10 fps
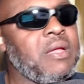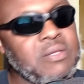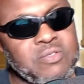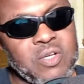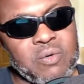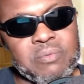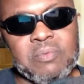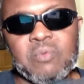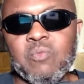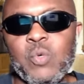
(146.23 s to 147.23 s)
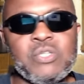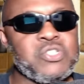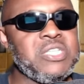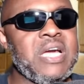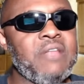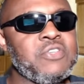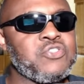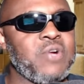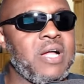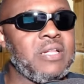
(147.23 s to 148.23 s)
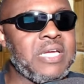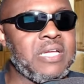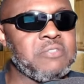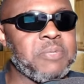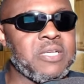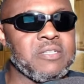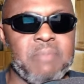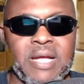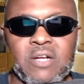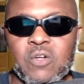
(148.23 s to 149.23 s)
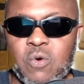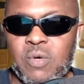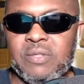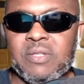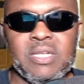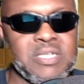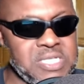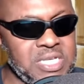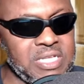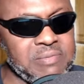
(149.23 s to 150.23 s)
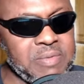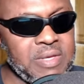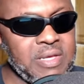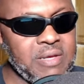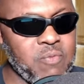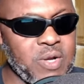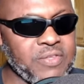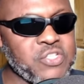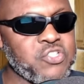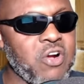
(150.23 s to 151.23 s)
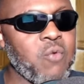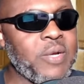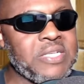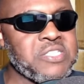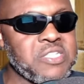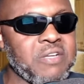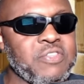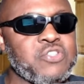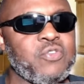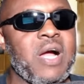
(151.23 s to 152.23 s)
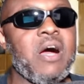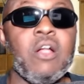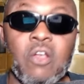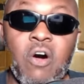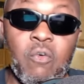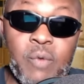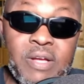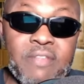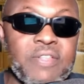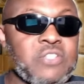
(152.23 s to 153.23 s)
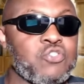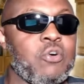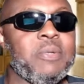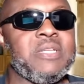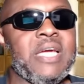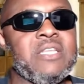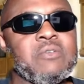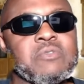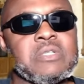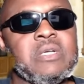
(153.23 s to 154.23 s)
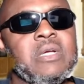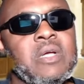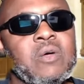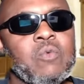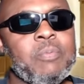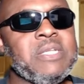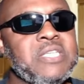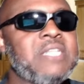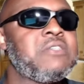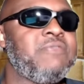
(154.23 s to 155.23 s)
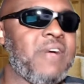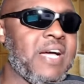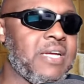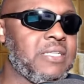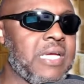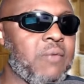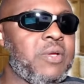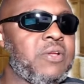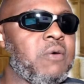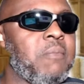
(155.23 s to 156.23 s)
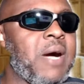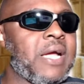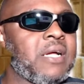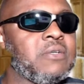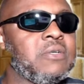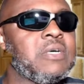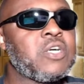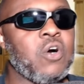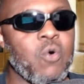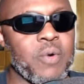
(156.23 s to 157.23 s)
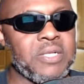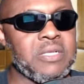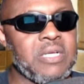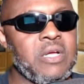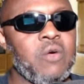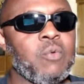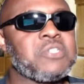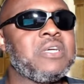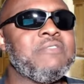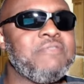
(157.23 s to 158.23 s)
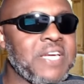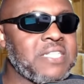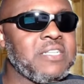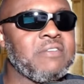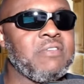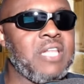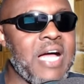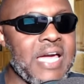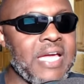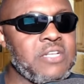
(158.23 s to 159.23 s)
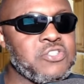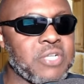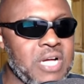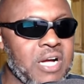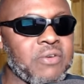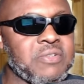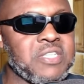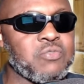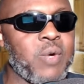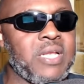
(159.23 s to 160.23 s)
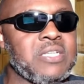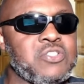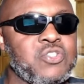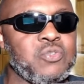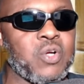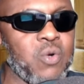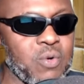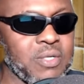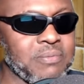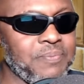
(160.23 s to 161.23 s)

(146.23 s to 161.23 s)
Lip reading: So we'll see how this trial is because Michael Cohen, the lead, one of the star witnesses of this trial, along with Stormy Daniels, will be testifying. And we know Michael Cohen was convicted of lying to Congress as well as to the court.